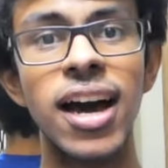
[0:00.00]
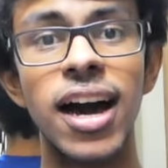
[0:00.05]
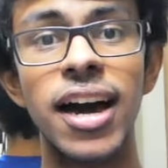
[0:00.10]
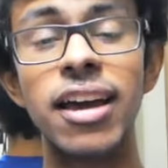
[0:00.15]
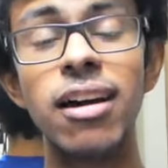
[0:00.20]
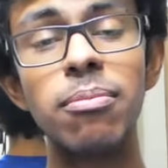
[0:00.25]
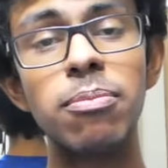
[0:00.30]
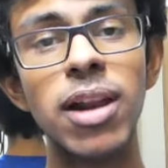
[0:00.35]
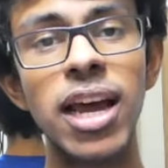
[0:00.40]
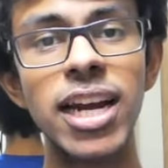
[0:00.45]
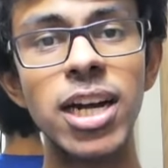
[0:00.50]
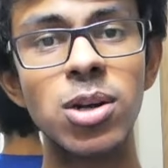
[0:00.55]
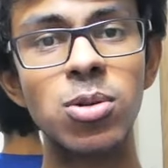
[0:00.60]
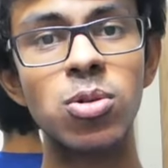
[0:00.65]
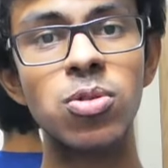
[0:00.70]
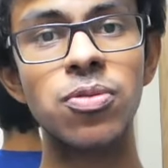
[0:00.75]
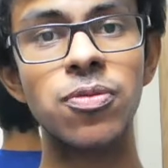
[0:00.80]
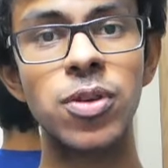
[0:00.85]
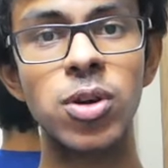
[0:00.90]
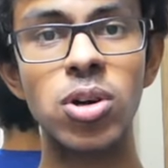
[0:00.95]
I applied
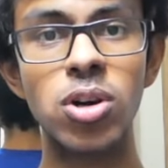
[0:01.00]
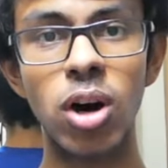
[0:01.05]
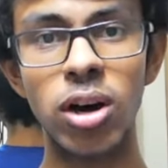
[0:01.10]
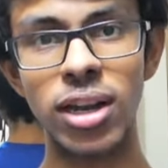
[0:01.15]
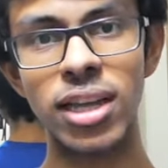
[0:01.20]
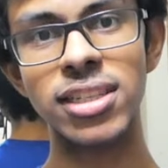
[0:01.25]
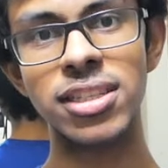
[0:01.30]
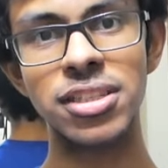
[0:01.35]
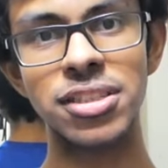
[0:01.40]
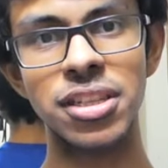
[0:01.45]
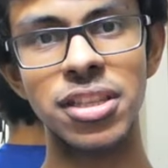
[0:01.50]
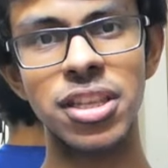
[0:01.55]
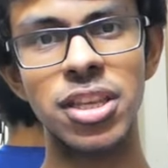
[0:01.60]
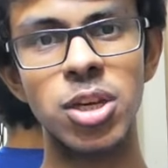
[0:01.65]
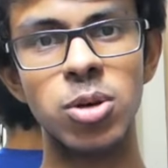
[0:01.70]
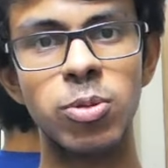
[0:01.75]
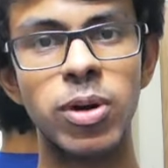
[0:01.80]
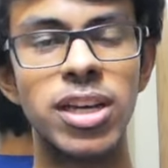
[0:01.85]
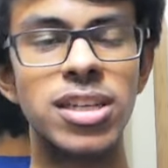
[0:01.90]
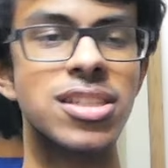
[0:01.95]
to a few colleges in the
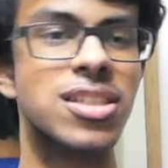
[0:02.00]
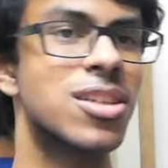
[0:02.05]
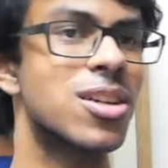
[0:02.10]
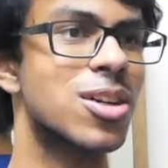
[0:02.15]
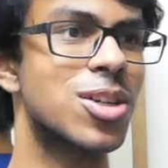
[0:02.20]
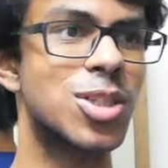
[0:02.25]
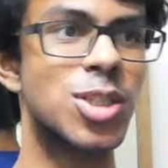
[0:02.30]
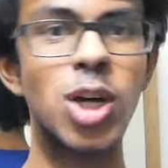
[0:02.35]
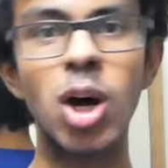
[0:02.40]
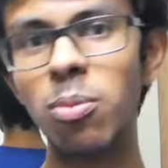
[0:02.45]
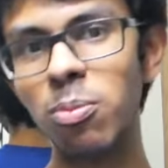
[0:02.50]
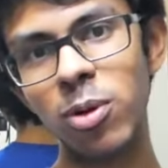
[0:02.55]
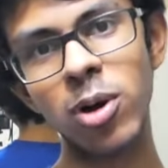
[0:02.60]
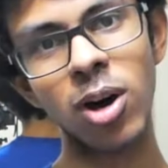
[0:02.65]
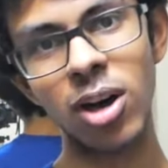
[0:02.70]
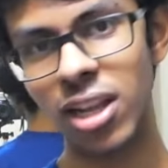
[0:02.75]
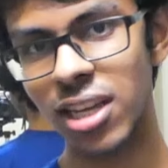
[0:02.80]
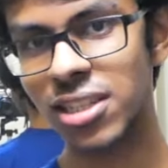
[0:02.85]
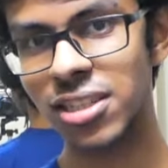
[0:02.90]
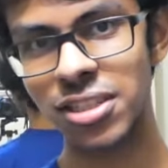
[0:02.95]
US, top
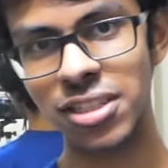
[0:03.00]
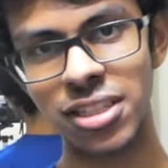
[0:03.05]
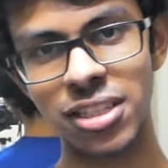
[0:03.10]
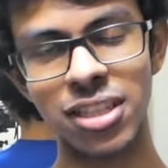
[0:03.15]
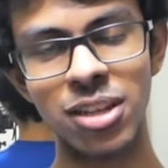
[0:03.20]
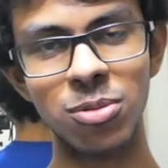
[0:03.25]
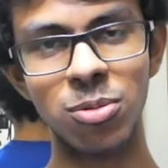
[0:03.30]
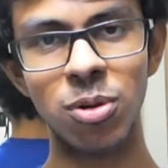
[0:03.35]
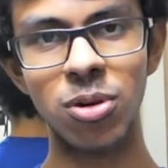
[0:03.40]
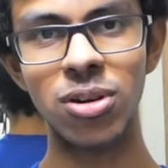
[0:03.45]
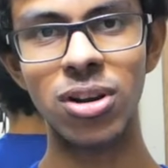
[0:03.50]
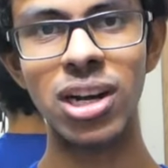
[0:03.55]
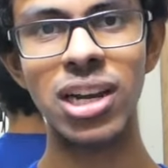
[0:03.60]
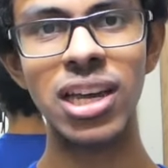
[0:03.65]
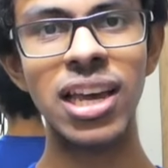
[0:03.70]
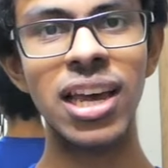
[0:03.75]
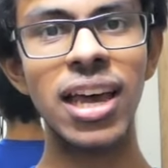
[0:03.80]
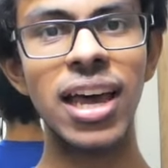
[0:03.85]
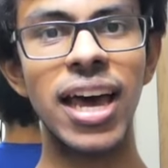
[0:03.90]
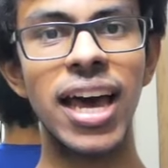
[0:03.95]
colleges in the world,
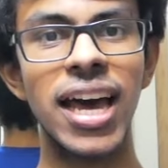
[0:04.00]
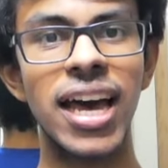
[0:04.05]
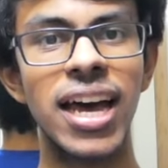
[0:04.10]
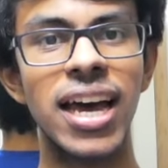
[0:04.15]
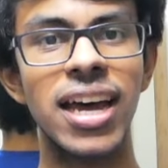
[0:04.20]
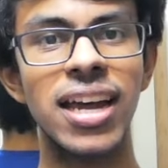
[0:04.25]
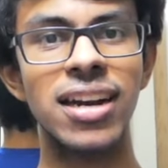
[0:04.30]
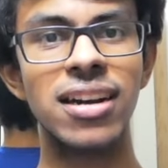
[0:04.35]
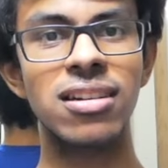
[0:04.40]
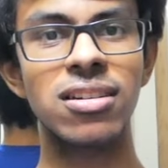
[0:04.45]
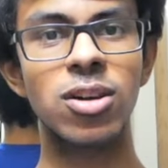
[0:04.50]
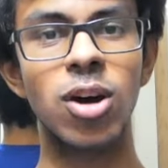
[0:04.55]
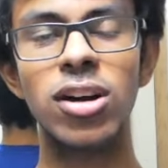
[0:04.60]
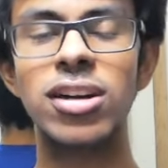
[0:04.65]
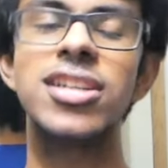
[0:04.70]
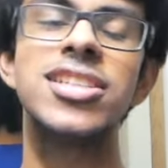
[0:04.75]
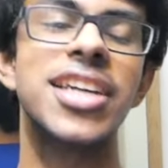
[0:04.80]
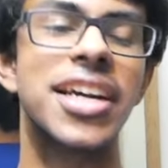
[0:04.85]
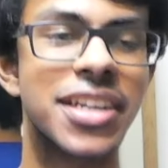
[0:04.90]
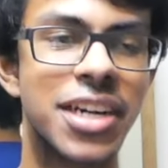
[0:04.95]
and got
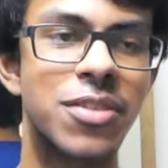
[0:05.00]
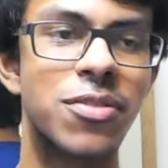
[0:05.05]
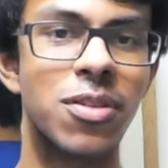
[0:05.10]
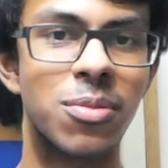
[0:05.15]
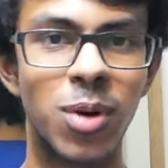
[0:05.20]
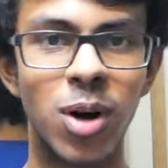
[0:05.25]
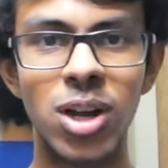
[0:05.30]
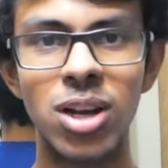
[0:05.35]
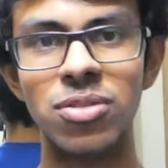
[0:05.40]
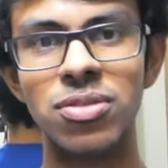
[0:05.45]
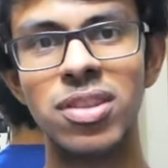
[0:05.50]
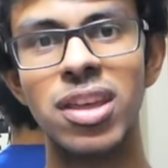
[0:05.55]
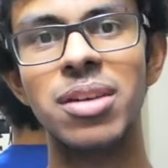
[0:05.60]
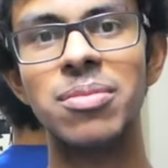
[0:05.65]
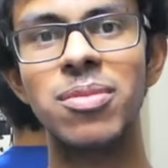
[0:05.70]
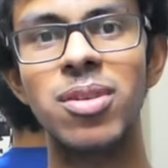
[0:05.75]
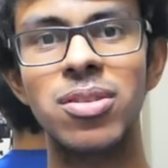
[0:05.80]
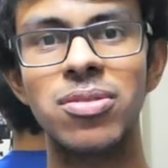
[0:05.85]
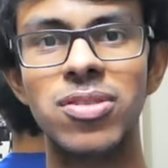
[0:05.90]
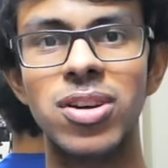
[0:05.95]
rejected from all of
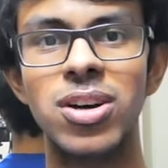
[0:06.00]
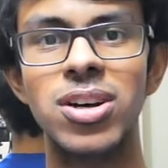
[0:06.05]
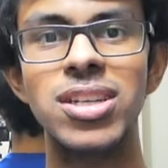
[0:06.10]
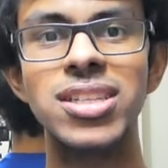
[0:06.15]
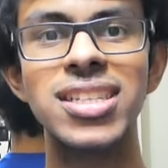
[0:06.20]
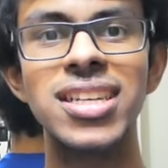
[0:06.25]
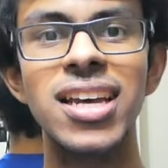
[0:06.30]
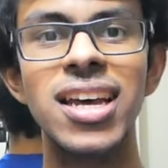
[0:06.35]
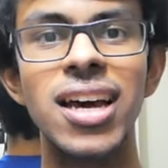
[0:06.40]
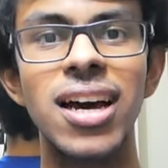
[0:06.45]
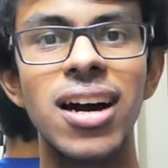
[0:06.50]
them, of course.